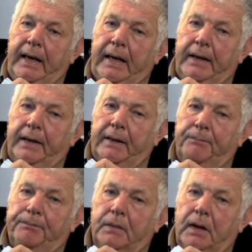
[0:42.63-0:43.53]
And
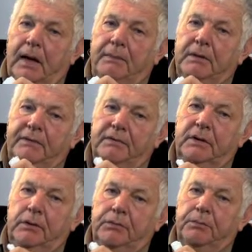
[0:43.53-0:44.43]
I believe in
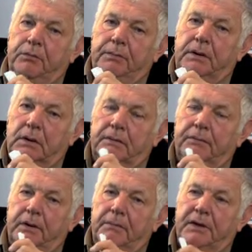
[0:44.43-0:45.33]
the youth movement
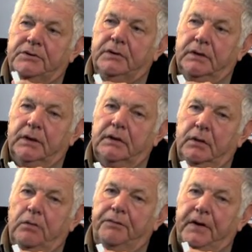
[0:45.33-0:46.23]
very much in
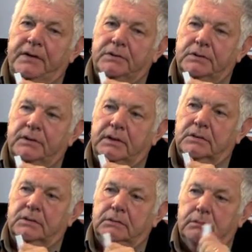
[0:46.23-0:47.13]
the old-fashioned
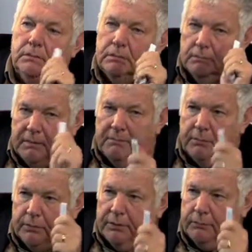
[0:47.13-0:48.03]
sense.
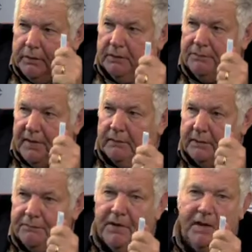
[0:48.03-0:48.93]
Remember when you read the
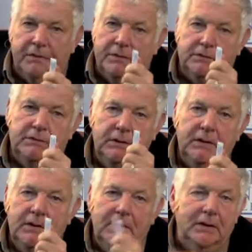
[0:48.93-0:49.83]
Founding Fathers,
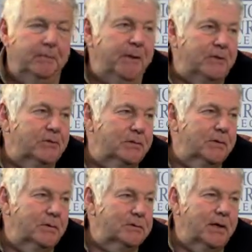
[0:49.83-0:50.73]
the pictures
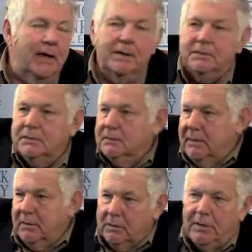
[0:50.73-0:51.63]
of those guys,
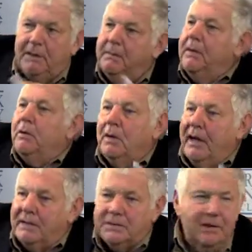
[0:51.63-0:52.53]
they look like me and
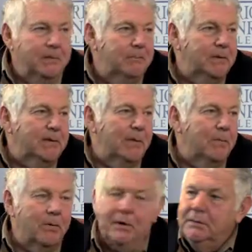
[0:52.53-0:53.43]
Olasky, but they
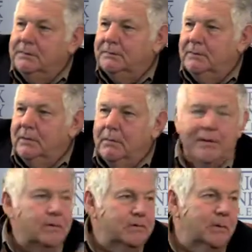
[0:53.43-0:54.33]
weren't. Well,
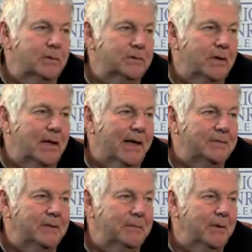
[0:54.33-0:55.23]
they were as old as
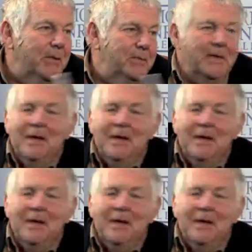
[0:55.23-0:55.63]
Olasky. No.